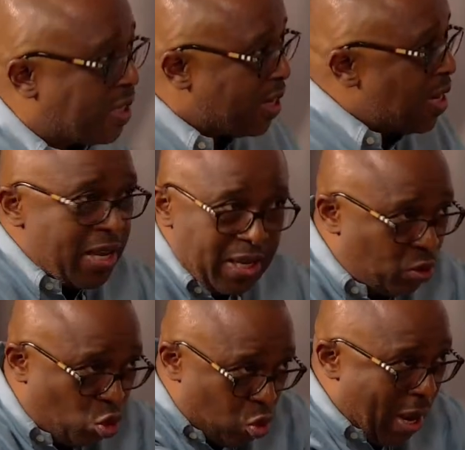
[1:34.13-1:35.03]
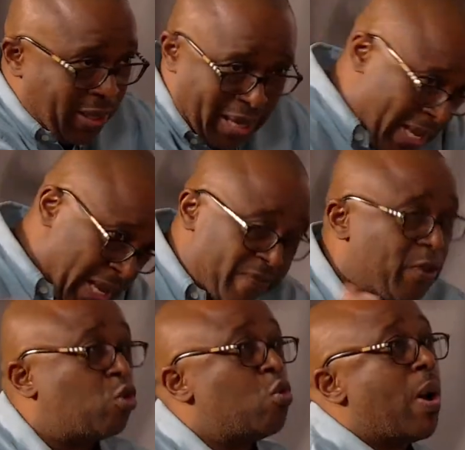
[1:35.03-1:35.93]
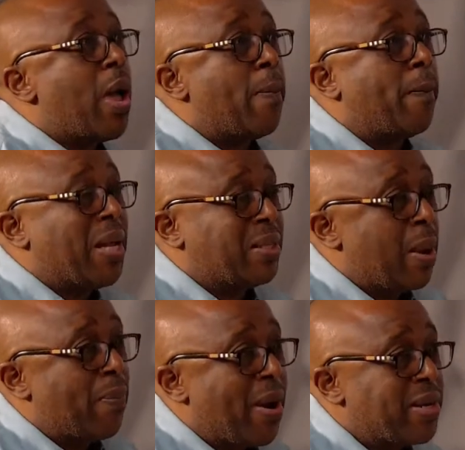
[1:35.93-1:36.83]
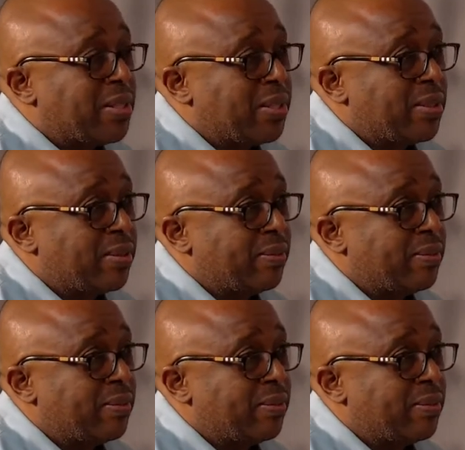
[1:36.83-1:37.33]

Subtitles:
didn't do that and give it to party apparatchiks.